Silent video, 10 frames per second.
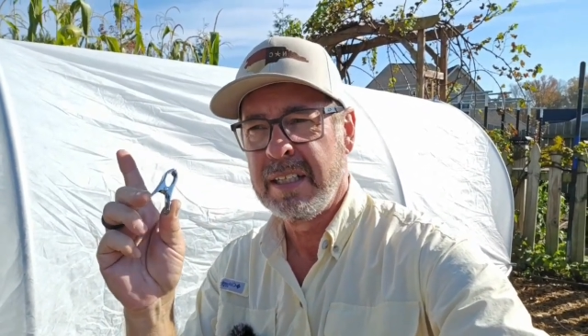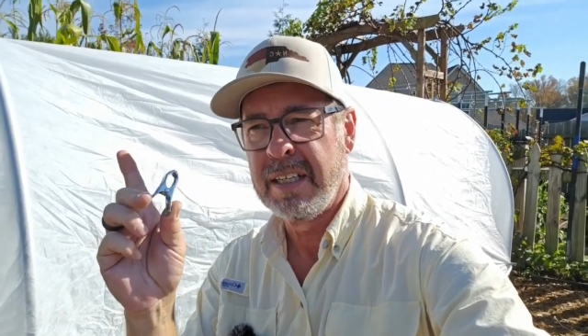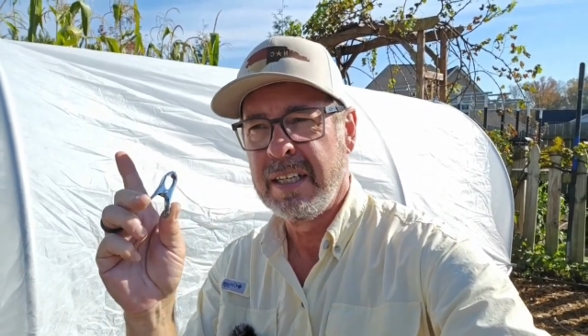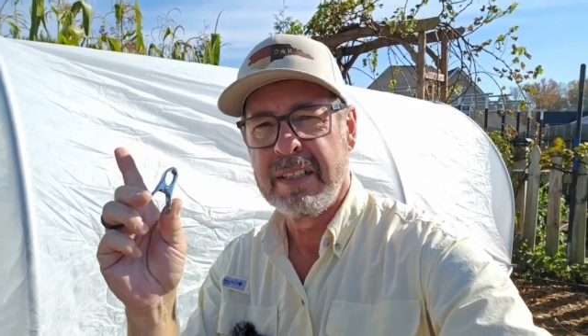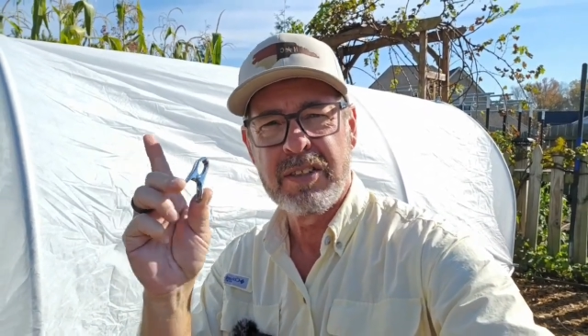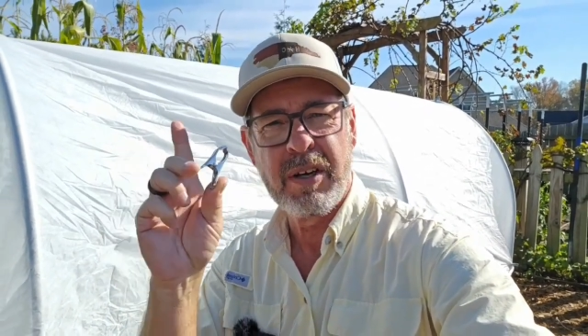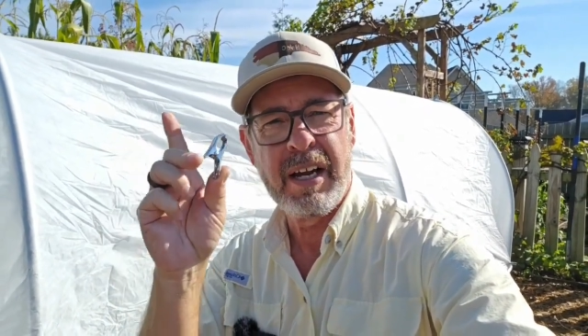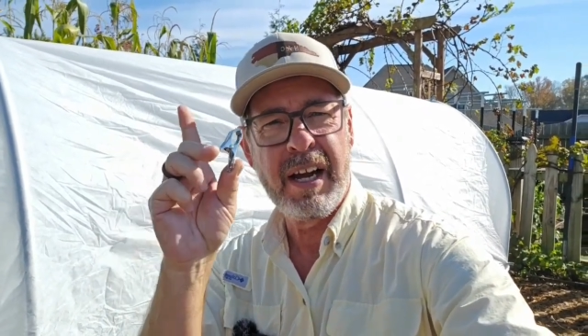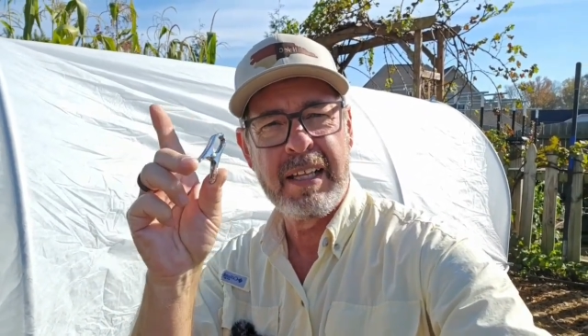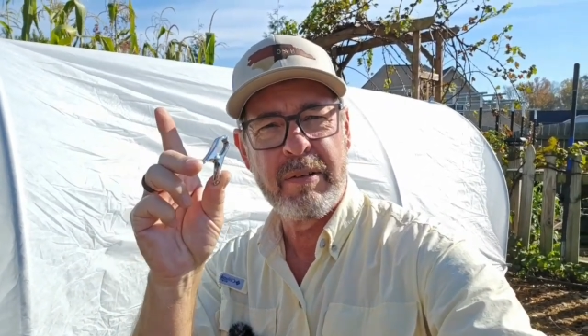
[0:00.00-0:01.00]
And so I
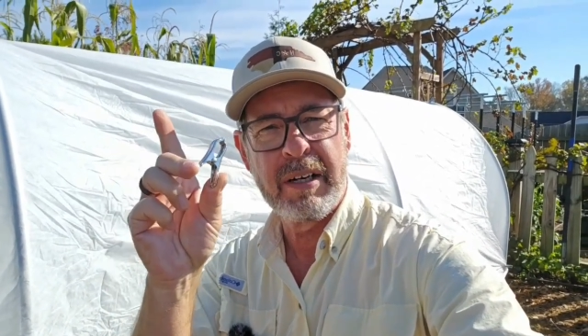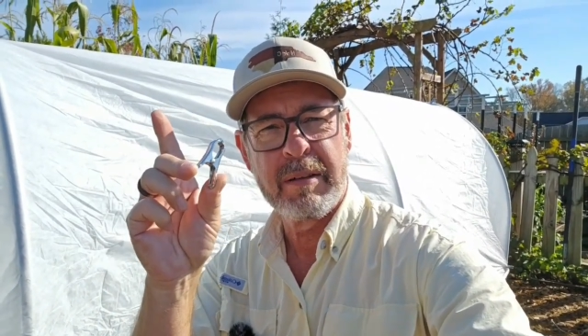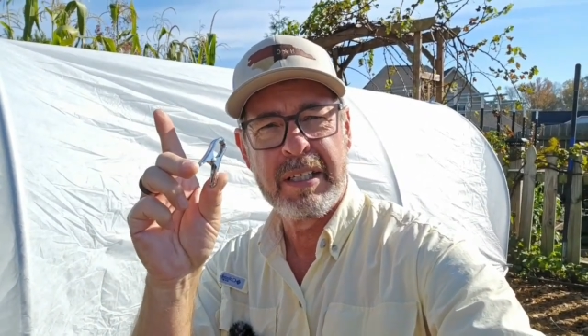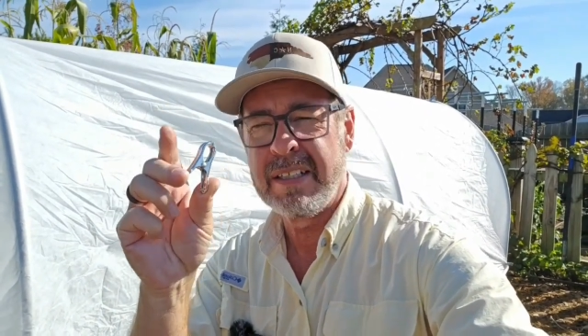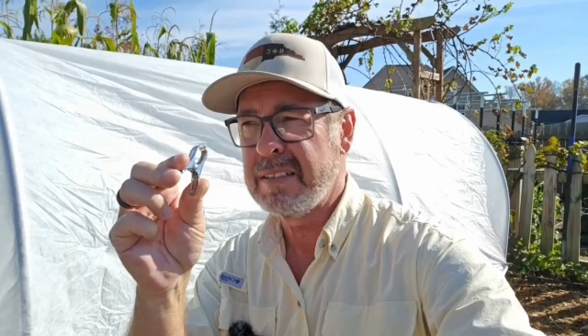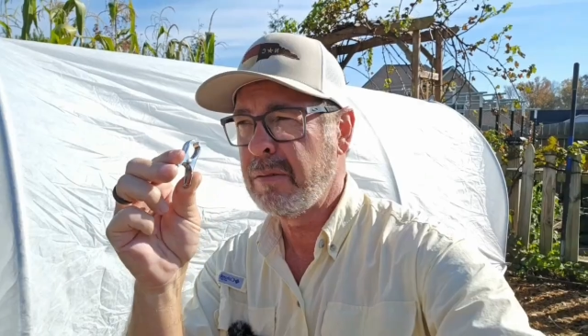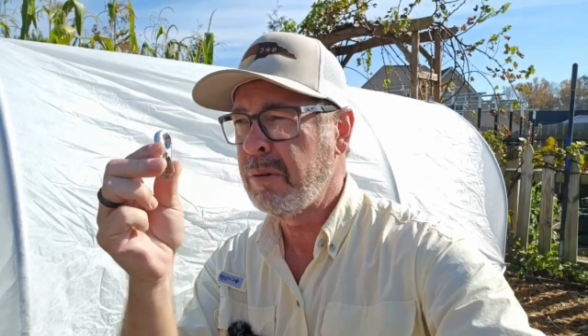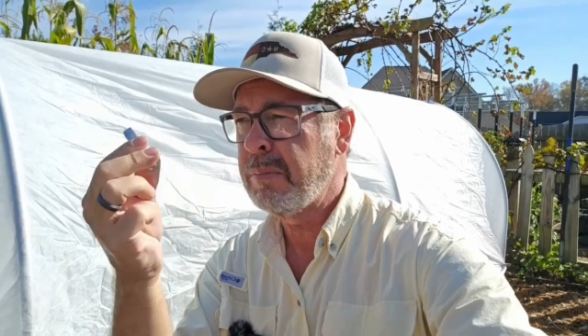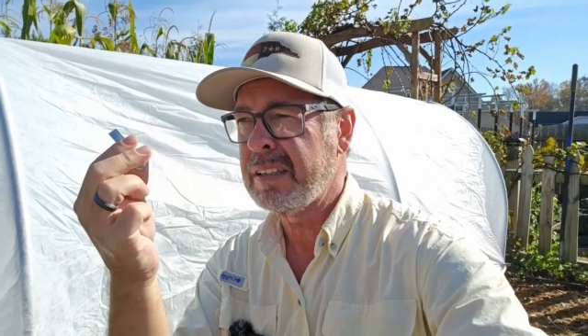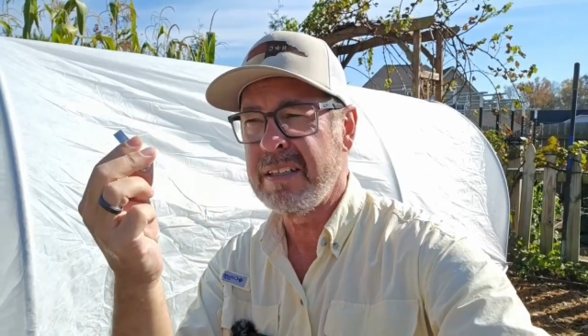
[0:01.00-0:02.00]
highly recommend these. We
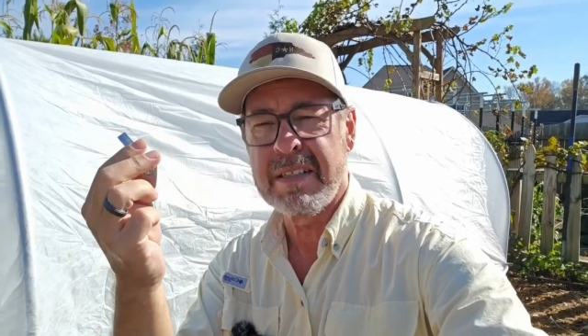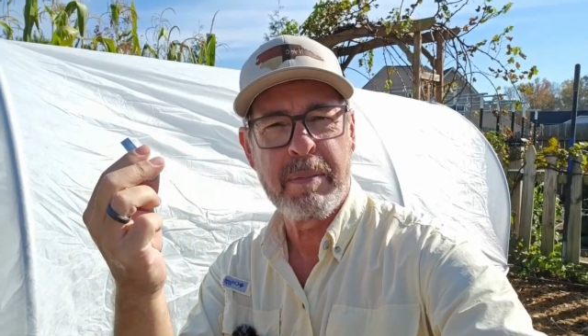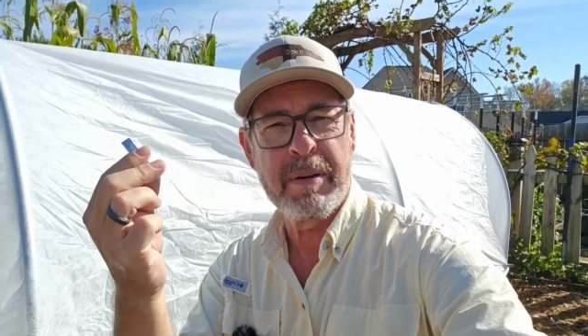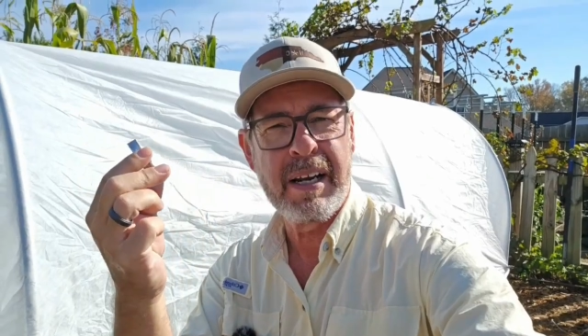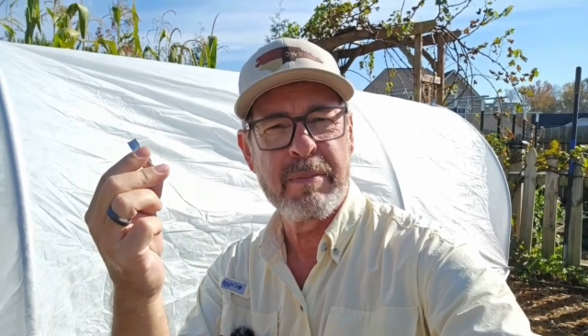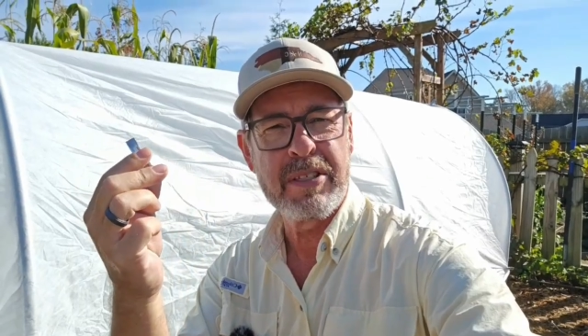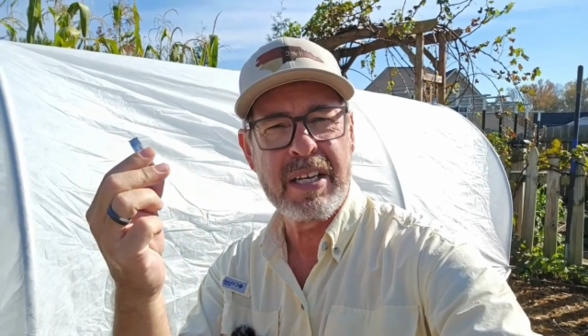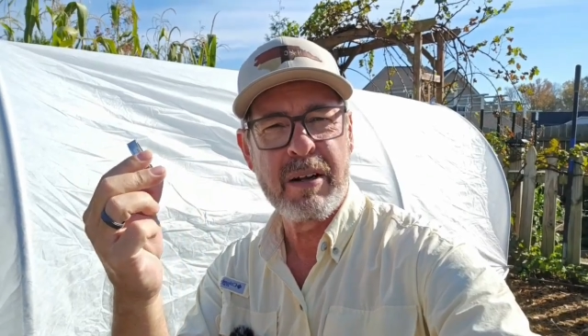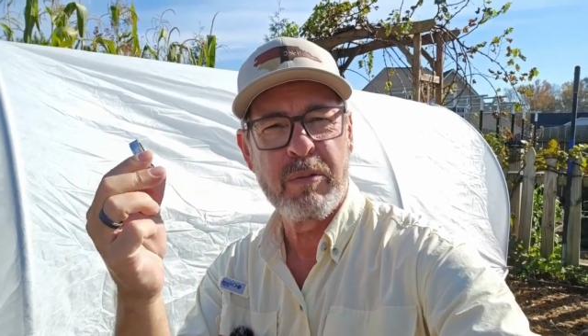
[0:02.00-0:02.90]
picked these up on Amazon.